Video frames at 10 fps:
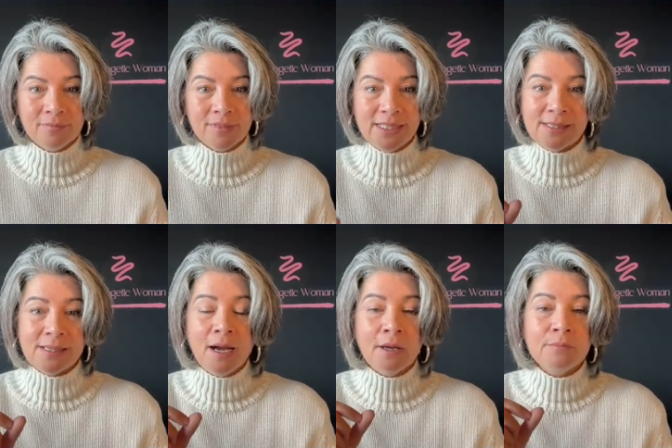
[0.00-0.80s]
It's
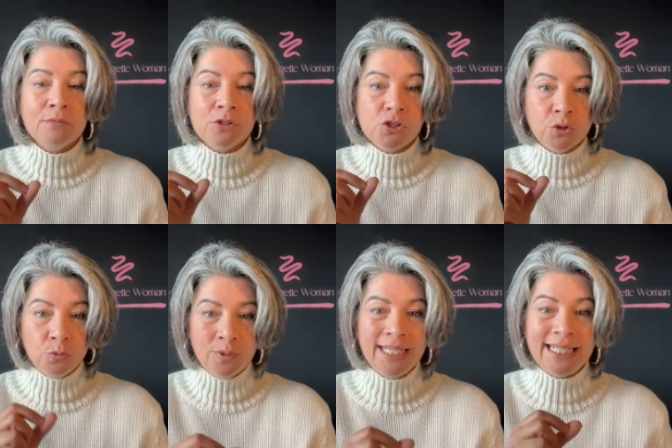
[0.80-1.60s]
time to
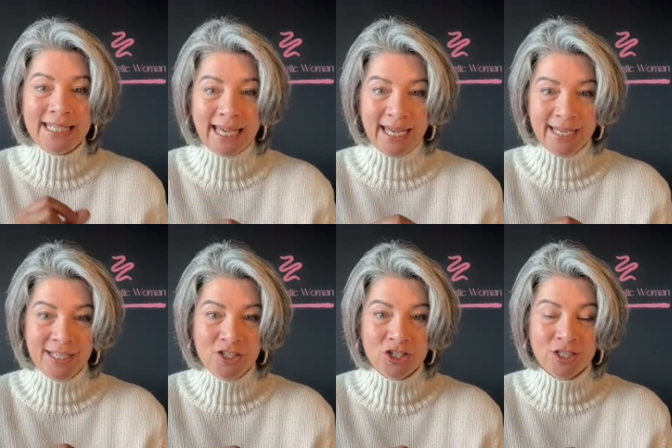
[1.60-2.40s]

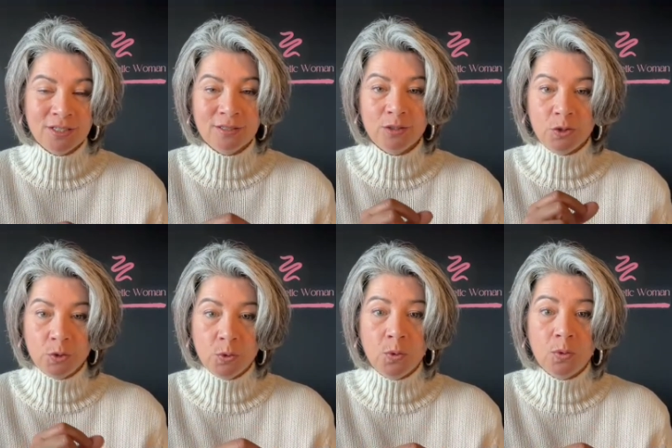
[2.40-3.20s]
re-engage
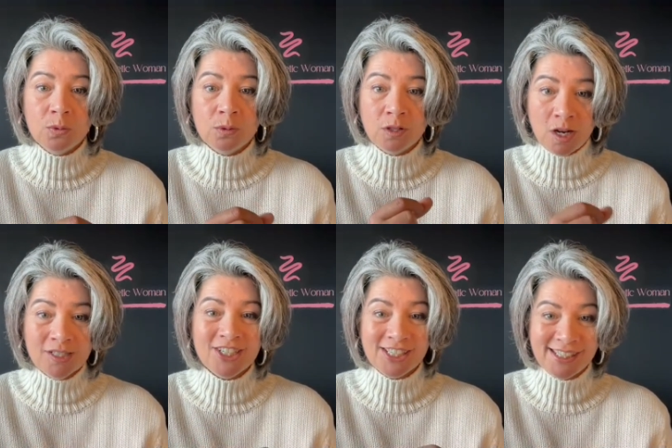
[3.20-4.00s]
your
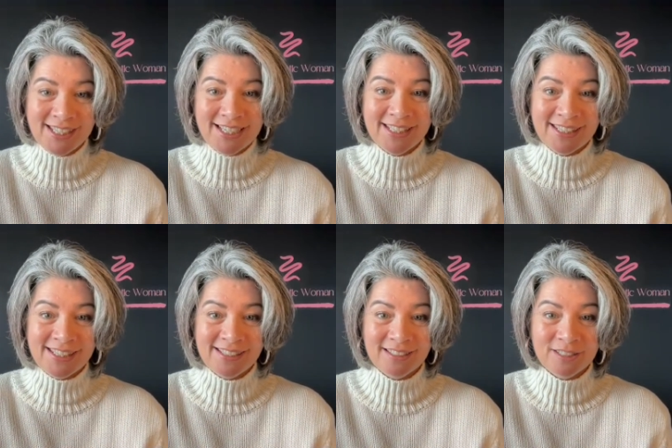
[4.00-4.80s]

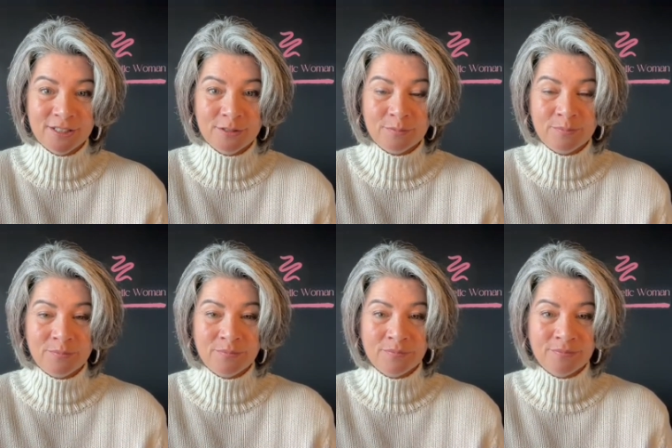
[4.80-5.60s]
consciousness.
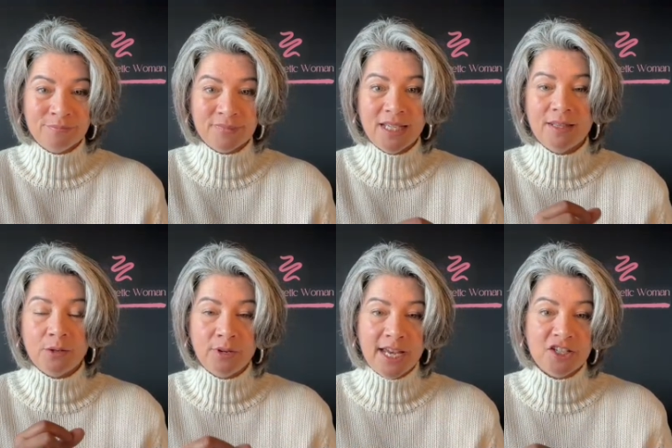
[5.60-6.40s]
in the
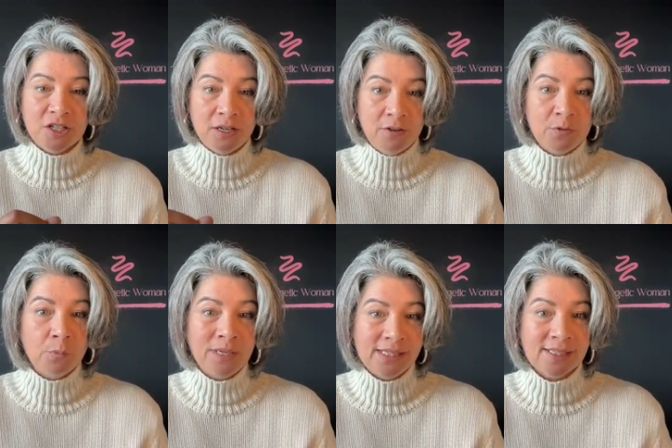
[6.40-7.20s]
creation of your
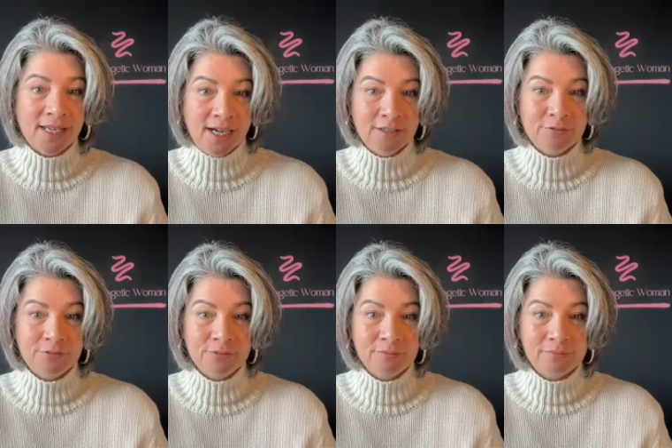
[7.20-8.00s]
best life.